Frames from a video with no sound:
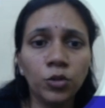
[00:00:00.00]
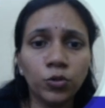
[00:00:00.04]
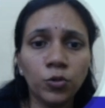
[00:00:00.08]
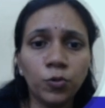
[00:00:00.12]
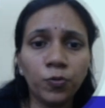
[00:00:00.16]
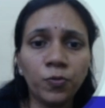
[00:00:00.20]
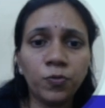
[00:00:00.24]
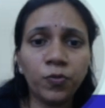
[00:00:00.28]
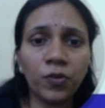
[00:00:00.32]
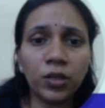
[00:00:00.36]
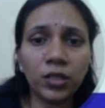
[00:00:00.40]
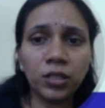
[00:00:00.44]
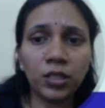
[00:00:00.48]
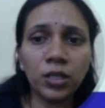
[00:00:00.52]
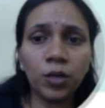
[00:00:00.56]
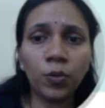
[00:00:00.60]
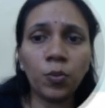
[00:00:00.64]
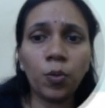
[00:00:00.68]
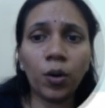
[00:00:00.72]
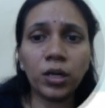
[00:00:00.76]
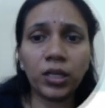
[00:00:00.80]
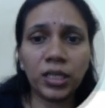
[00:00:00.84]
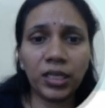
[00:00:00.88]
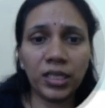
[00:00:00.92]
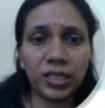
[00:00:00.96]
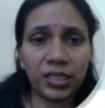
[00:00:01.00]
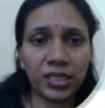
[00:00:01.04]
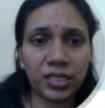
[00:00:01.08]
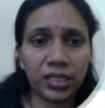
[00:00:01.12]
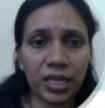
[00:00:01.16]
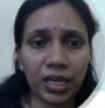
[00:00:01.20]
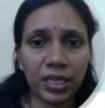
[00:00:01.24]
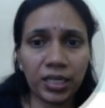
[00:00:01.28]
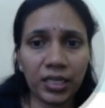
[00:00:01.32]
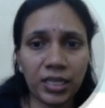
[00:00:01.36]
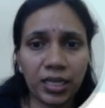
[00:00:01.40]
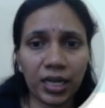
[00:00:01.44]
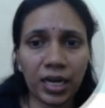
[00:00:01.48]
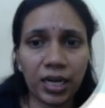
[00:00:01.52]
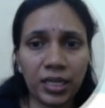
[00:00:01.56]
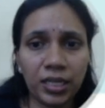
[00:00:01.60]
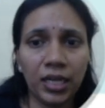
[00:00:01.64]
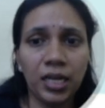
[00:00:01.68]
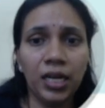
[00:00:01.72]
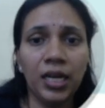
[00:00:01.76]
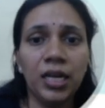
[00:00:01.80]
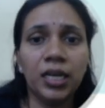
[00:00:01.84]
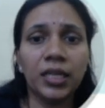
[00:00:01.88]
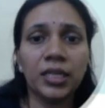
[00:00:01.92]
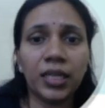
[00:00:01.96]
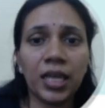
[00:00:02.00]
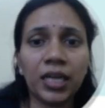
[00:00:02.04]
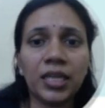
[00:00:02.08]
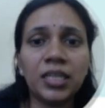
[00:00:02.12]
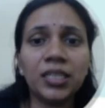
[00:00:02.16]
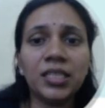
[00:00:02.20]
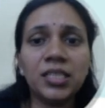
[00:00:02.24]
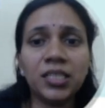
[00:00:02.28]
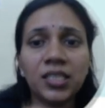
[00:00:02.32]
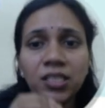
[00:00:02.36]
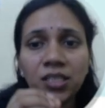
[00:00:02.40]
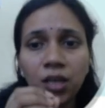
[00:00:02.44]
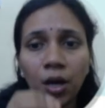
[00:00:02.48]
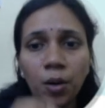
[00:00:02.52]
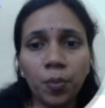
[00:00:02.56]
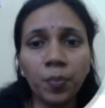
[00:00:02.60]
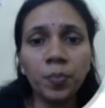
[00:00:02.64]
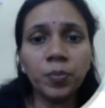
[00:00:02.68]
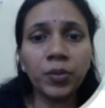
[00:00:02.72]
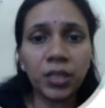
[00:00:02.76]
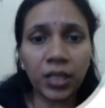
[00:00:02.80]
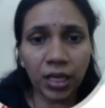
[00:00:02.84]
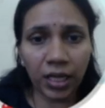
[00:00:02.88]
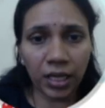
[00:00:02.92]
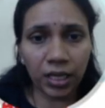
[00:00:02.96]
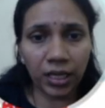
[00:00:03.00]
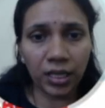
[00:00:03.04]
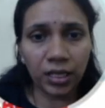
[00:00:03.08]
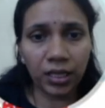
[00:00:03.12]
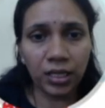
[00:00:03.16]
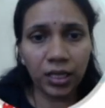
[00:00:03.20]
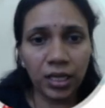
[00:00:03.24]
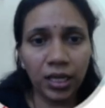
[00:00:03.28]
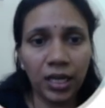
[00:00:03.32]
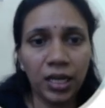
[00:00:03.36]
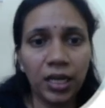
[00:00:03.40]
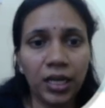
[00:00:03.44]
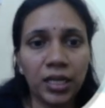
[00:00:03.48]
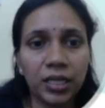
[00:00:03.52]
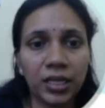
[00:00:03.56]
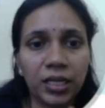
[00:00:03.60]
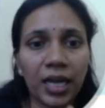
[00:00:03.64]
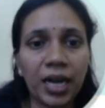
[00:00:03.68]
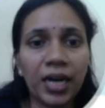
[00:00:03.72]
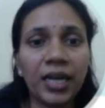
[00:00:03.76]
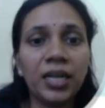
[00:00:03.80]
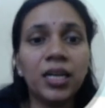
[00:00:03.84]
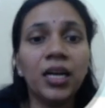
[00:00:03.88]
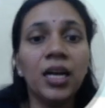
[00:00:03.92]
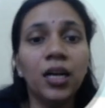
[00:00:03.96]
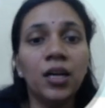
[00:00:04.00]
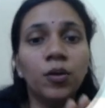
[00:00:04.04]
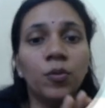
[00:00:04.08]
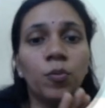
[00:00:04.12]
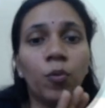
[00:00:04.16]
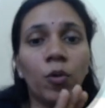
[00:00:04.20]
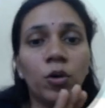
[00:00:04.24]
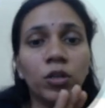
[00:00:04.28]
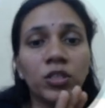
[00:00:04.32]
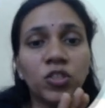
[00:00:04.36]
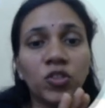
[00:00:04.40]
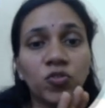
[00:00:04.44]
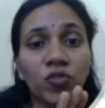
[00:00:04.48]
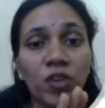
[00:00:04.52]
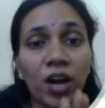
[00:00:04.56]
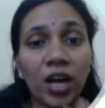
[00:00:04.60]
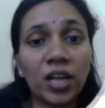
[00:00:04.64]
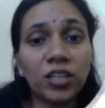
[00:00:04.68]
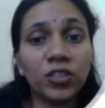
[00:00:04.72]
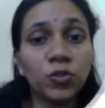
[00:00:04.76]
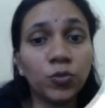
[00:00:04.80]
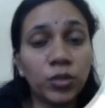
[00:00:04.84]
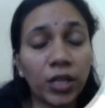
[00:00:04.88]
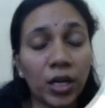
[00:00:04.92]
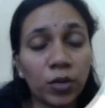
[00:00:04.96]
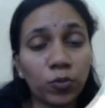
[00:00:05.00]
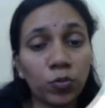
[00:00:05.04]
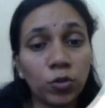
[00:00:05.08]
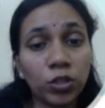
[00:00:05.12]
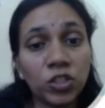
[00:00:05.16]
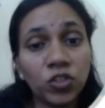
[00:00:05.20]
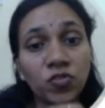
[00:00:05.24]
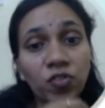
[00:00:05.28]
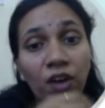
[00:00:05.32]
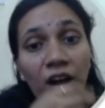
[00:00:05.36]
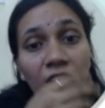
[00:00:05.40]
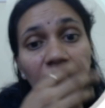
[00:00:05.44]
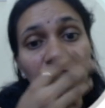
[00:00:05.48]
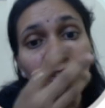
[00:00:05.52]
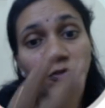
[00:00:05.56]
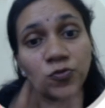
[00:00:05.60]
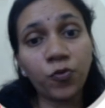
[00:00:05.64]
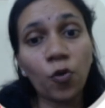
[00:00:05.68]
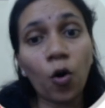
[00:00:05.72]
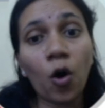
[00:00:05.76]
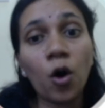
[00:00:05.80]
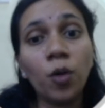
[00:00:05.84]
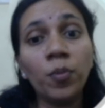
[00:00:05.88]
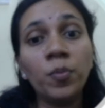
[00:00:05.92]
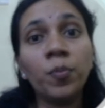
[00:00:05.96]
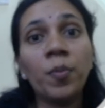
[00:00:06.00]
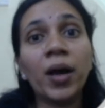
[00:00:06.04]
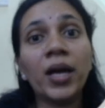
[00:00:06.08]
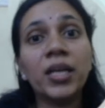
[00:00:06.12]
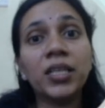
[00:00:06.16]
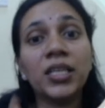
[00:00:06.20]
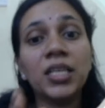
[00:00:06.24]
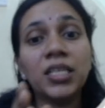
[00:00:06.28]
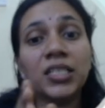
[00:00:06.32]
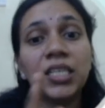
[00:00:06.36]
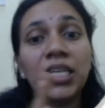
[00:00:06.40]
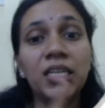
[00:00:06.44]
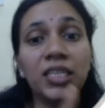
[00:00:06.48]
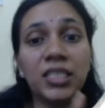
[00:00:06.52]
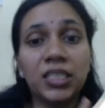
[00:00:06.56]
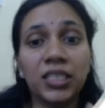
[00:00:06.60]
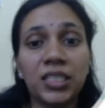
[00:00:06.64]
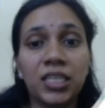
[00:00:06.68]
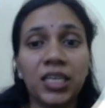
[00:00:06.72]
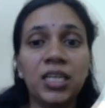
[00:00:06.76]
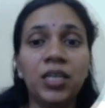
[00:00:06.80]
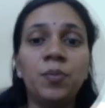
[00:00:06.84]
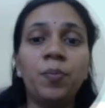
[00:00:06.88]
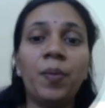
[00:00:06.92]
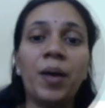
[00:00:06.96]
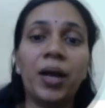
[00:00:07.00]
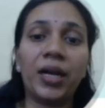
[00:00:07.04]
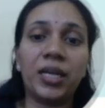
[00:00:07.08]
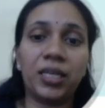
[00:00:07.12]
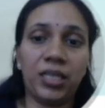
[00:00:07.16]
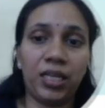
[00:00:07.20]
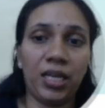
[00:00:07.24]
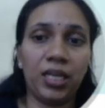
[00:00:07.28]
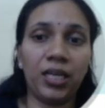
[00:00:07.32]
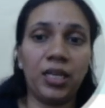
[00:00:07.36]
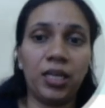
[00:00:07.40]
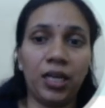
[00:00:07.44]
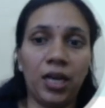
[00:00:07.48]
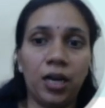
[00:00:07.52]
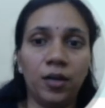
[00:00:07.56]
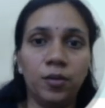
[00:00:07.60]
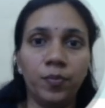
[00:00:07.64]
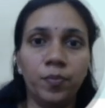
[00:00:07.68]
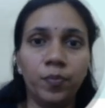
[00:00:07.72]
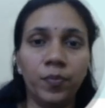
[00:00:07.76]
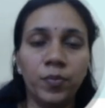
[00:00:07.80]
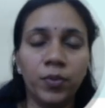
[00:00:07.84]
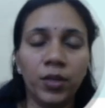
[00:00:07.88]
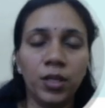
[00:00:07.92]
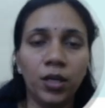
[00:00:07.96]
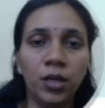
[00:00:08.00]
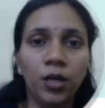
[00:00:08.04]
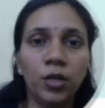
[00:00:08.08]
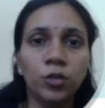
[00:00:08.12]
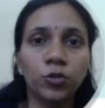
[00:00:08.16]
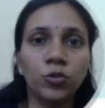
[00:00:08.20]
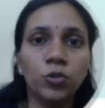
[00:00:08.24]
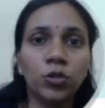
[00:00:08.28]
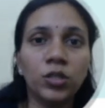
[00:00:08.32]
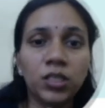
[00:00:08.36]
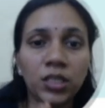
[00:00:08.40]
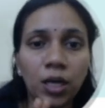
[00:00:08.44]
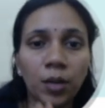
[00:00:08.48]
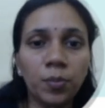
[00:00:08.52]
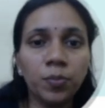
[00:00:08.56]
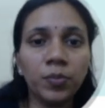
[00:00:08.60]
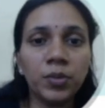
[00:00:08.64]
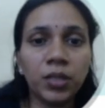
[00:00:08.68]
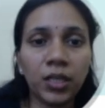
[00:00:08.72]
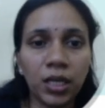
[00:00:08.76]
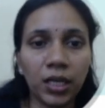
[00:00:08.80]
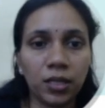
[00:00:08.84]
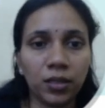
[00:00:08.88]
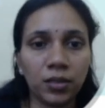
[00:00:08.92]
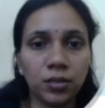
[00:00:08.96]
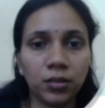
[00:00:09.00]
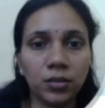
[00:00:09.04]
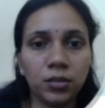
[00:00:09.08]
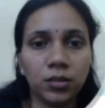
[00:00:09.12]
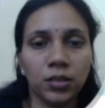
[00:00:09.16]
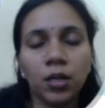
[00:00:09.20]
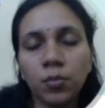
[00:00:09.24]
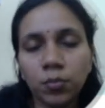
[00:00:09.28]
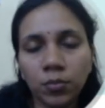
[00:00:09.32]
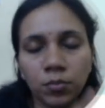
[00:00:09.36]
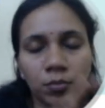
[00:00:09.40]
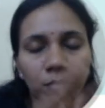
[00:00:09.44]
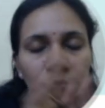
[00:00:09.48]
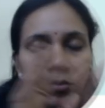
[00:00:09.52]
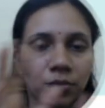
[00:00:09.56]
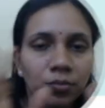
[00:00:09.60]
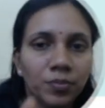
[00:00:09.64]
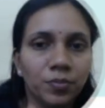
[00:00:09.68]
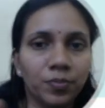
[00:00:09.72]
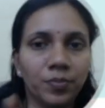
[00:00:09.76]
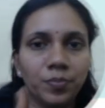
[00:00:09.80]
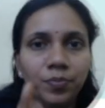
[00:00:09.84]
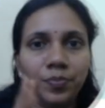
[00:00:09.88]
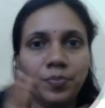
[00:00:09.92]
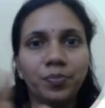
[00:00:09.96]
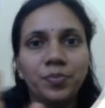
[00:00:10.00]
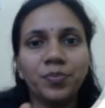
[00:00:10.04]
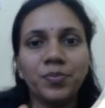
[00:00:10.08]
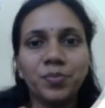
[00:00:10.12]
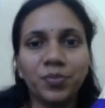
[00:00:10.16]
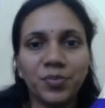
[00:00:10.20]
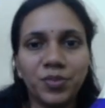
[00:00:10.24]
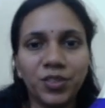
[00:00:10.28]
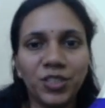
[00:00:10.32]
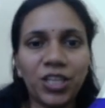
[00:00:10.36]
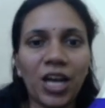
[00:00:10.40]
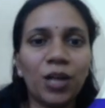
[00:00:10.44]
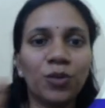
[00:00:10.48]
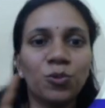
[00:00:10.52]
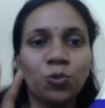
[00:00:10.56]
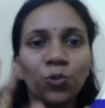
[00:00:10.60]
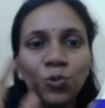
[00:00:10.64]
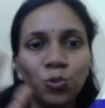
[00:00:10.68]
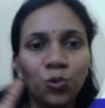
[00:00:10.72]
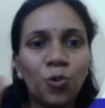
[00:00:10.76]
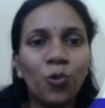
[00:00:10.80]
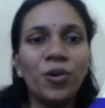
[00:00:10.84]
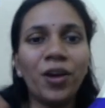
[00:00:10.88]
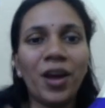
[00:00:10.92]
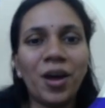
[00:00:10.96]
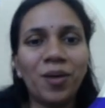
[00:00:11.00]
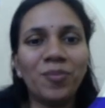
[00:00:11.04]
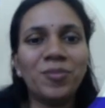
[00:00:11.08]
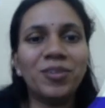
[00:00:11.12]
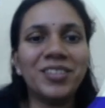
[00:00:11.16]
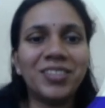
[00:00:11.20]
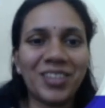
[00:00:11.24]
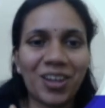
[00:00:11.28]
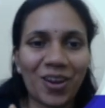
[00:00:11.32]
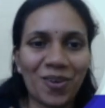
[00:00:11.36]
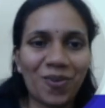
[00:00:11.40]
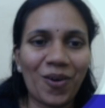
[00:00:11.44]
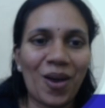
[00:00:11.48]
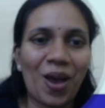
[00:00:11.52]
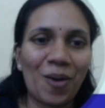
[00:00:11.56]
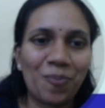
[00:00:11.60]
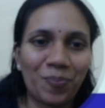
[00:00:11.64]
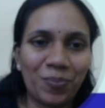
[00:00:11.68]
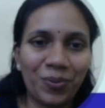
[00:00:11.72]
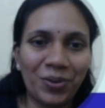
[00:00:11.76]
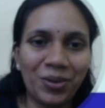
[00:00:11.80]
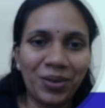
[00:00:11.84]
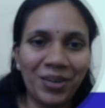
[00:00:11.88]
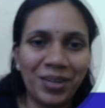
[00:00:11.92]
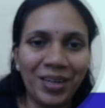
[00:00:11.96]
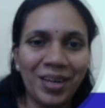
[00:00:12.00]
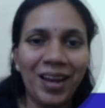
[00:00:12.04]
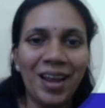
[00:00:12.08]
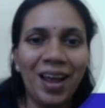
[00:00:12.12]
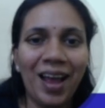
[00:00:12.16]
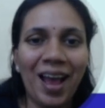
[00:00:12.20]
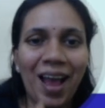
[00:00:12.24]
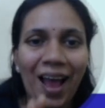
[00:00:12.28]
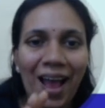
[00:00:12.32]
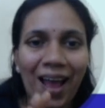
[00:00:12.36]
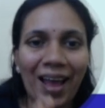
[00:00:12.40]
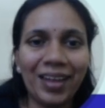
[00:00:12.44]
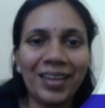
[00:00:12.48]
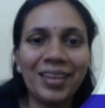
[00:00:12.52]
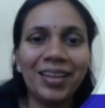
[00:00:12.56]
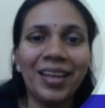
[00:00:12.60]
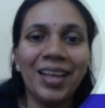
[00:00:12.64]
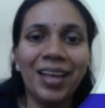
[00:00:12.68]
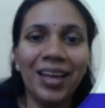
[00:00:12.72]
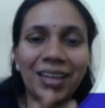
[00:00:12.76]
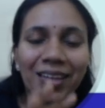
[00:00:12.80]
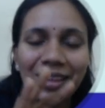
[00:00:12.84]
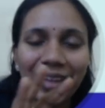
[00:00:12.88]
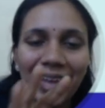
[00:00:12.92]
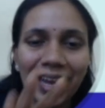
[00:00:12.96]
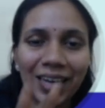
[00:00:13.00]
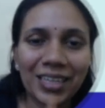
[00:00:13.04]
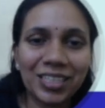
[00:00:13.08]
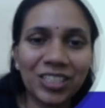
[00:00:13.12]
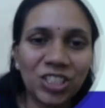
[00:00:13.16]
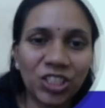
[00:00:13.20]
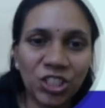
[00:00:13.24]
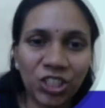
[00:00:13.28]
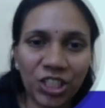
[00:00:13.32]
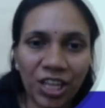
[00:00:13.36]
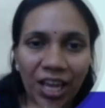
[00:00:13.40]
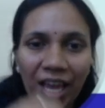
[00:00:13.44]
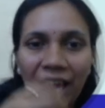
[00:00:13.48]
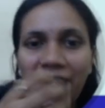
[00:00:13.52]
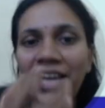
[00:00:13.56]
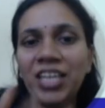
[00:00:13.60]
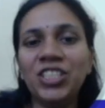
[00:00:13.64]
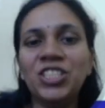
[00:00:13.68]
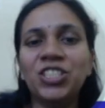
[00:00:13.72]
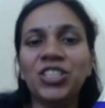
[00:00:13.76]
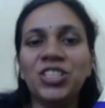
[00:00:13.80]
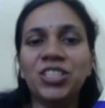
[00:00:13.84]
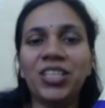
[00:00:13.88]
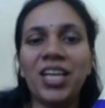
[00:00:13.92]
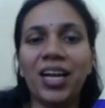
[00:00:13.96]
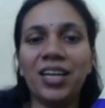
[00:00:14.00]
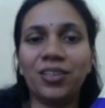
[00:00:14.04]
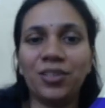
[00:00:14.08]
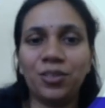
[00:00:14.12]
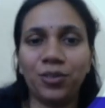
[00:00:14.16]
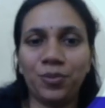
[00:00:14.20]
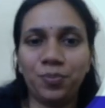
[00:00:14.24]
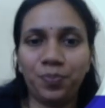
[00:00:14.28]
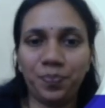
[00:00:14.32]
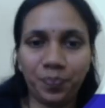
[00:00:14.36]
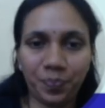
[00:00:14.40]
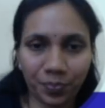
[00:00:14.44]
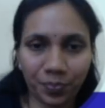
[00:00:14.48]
So further what he said that there is something that was transformed by this heat kill bacteria. So something, some jadoo tona must have happened and that changed that.